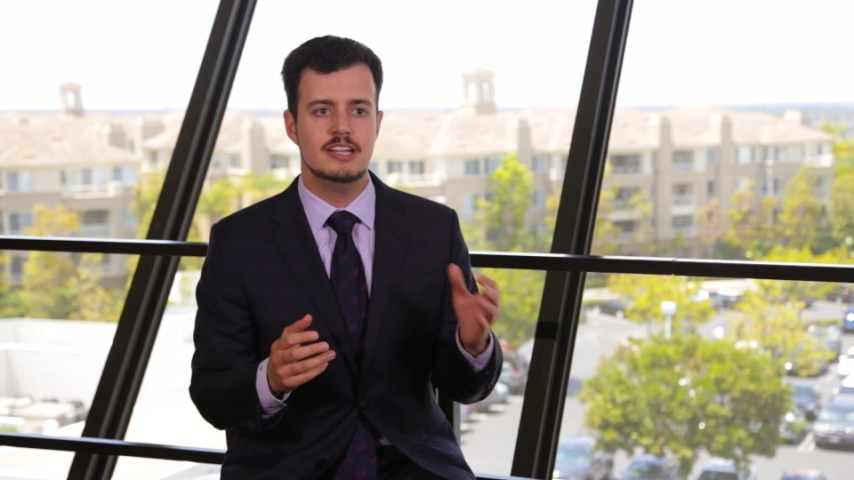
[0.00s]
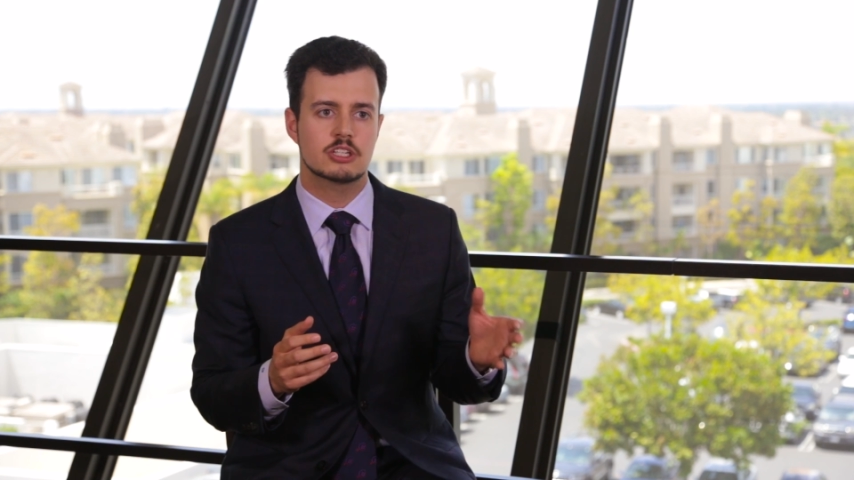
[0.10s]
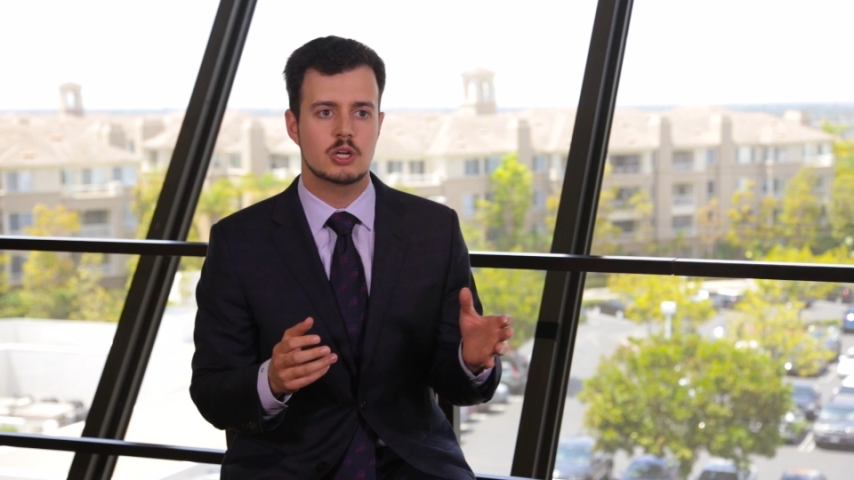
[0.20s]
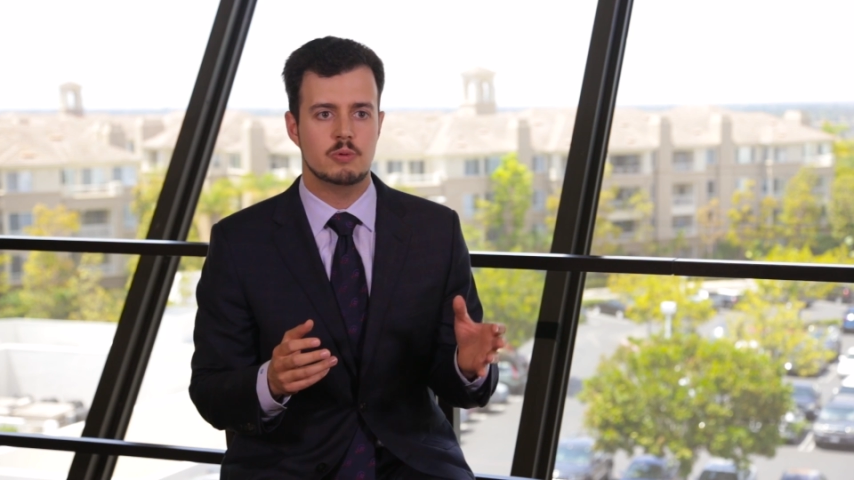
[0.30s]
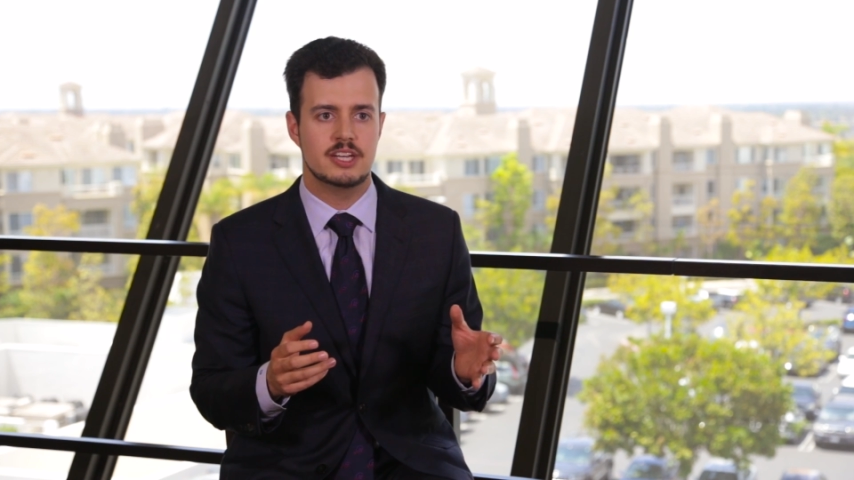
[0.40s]

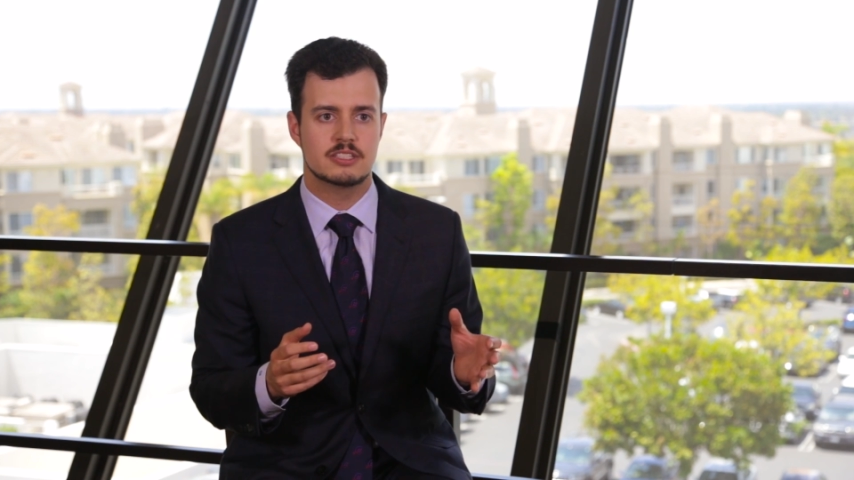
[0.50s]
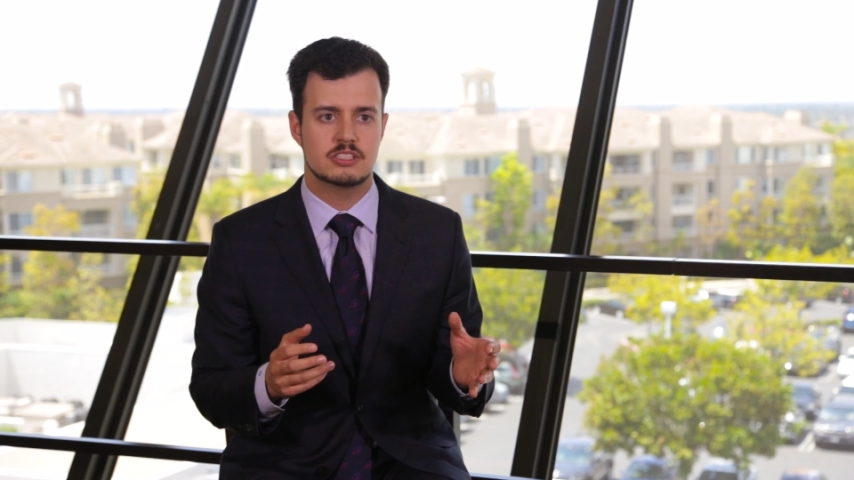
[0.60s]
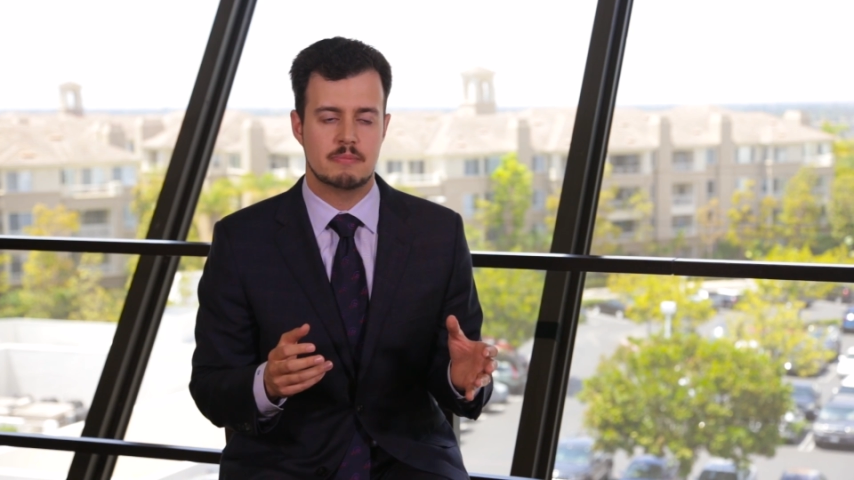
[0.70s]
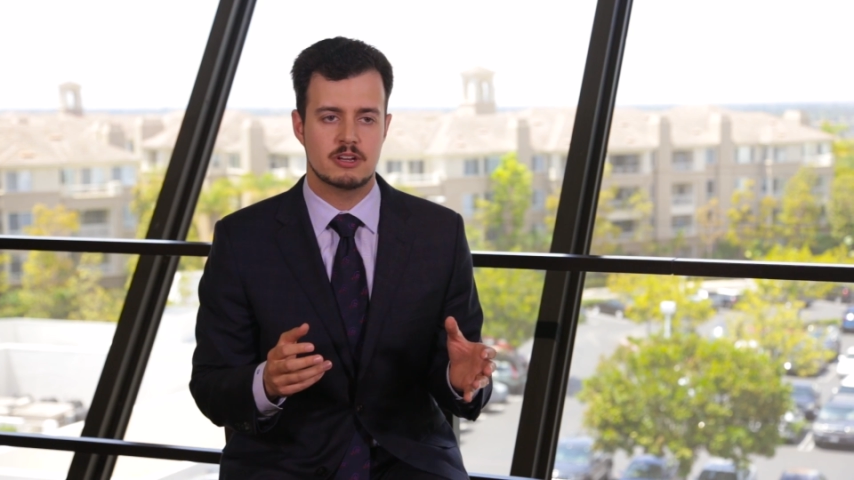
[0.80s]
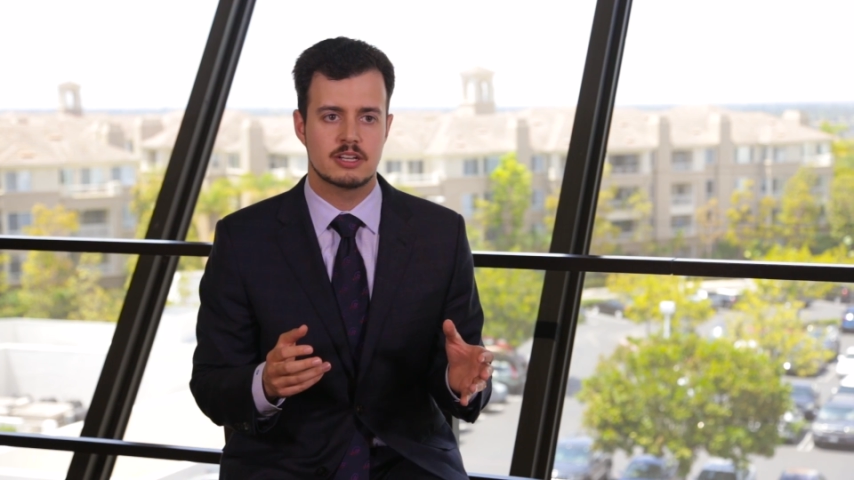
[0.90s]
its QE
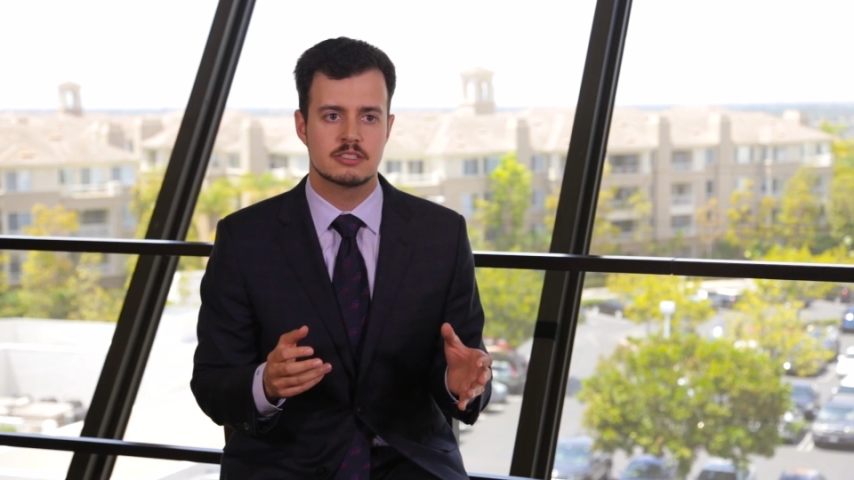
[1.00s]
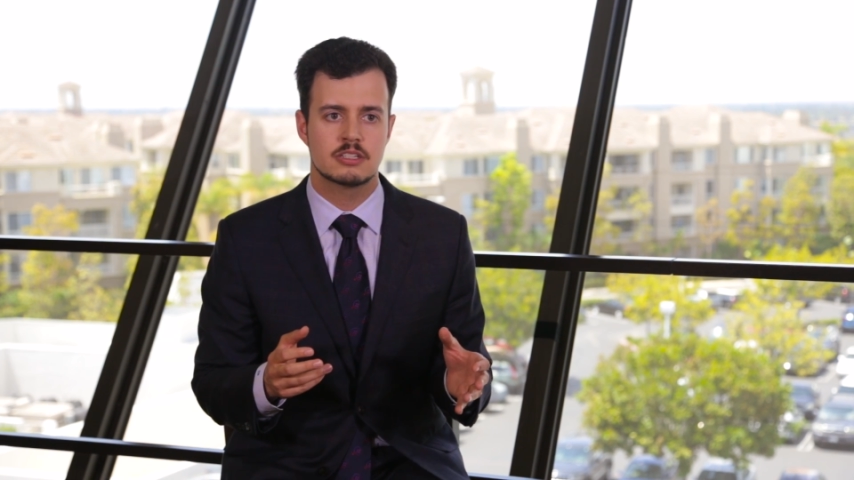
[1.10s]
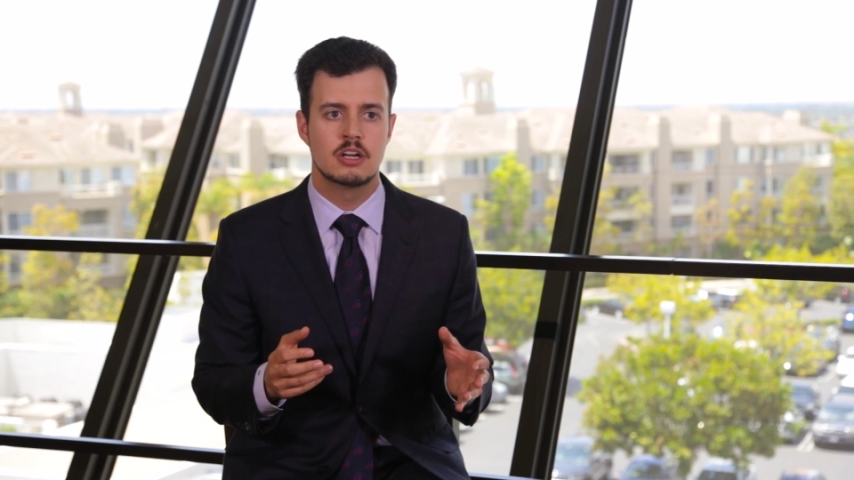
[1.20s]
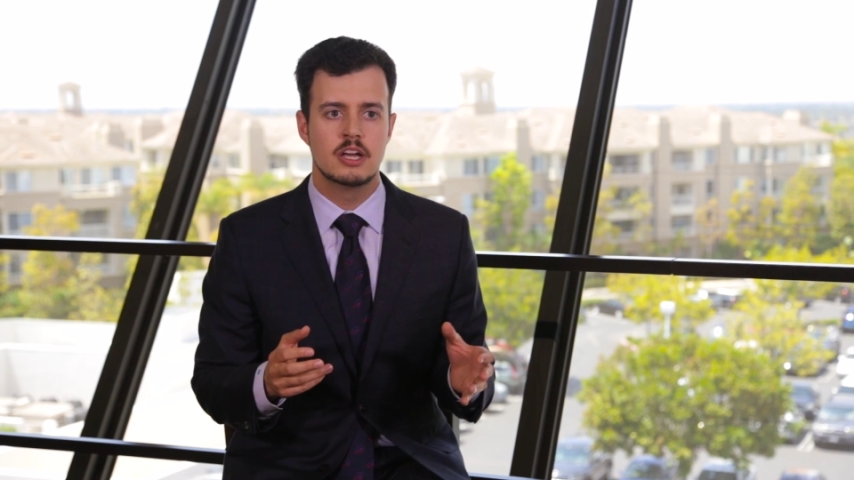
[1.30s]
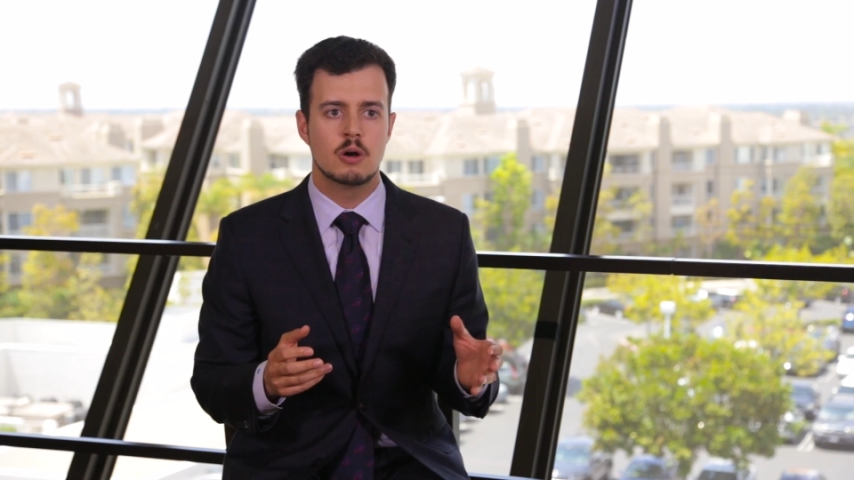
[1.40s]
stimulus,